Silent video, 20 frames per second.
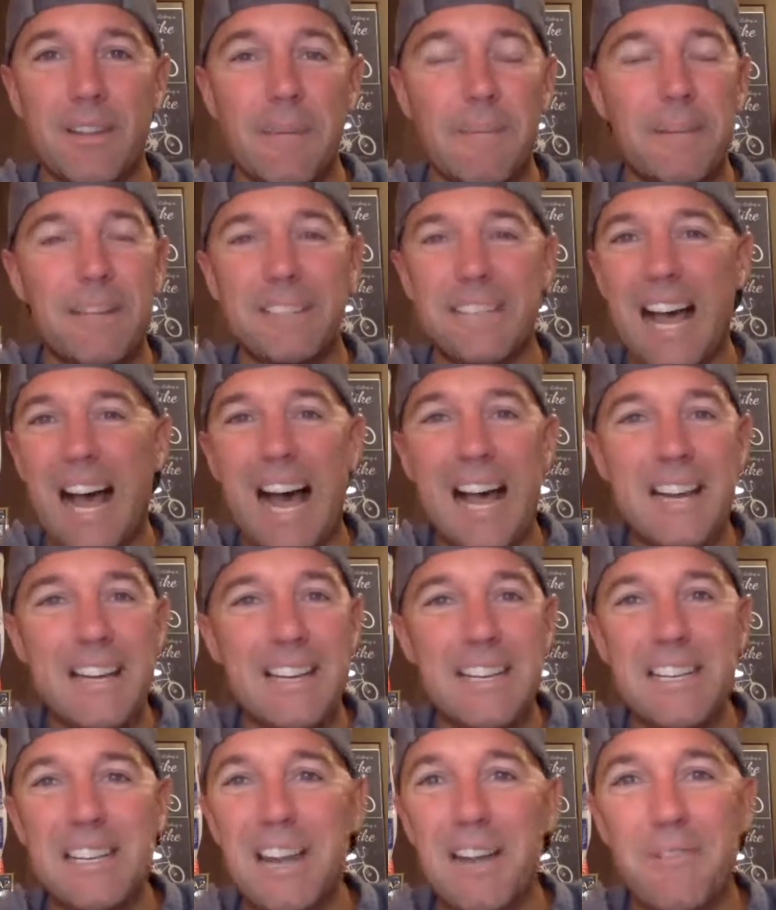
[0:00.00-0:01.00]
because I
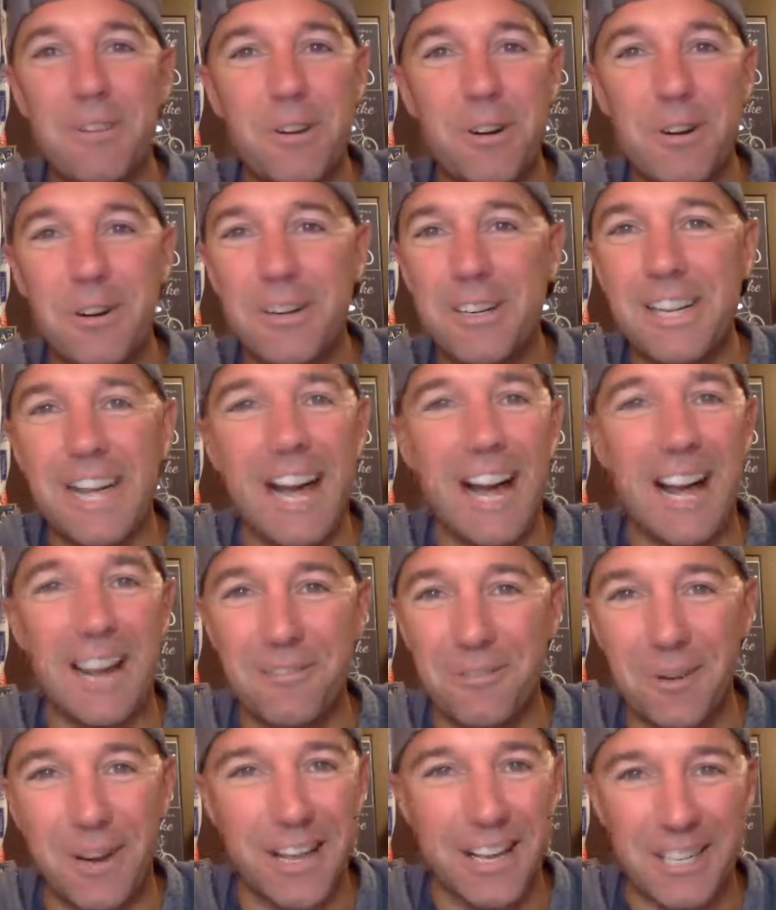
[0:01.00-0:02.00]
never got
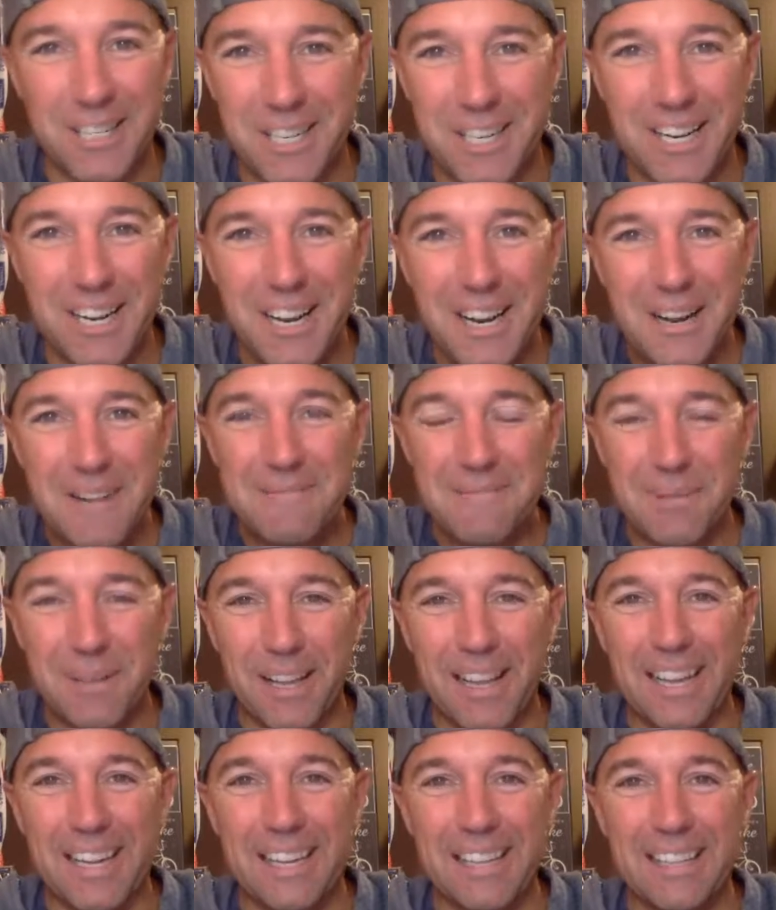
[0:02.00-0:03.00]
rich
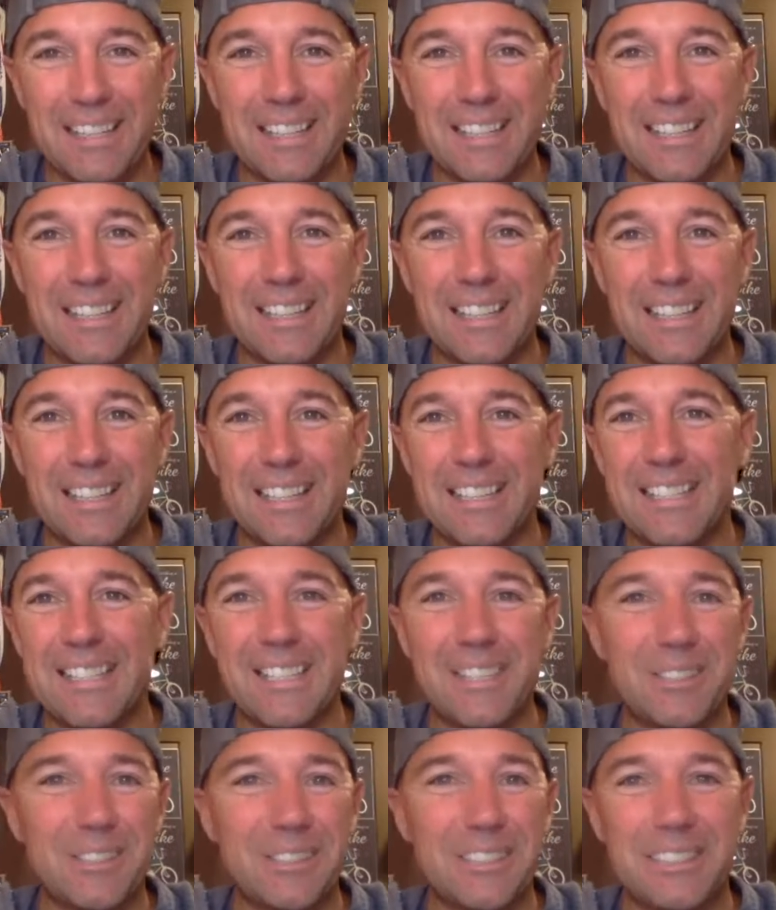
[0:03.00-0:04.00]
playing the
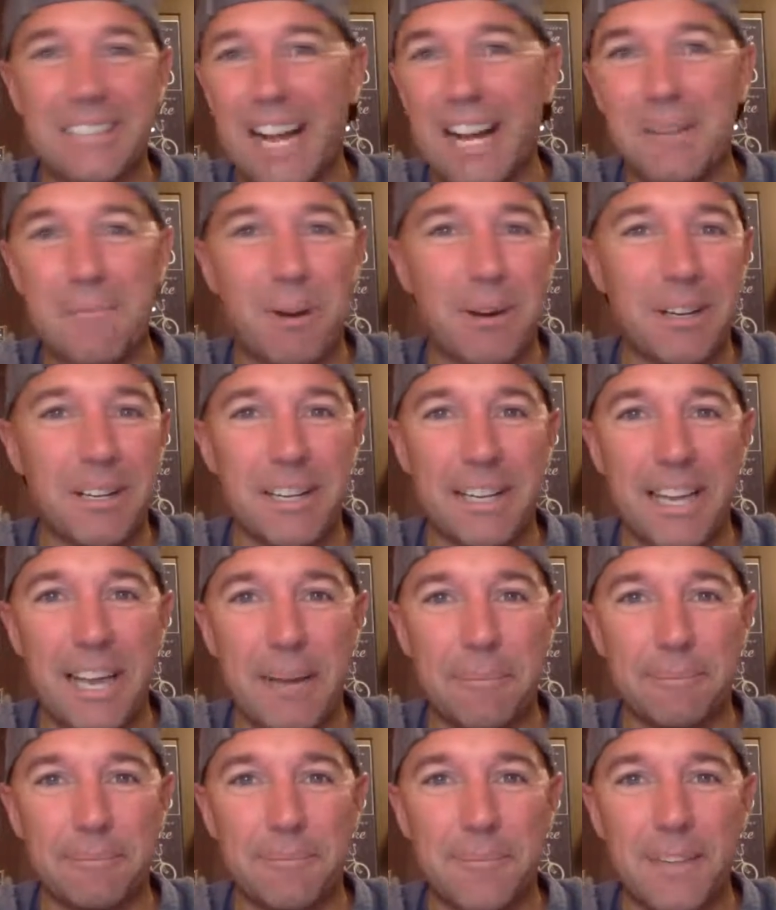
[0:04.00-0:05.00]
single stock market game.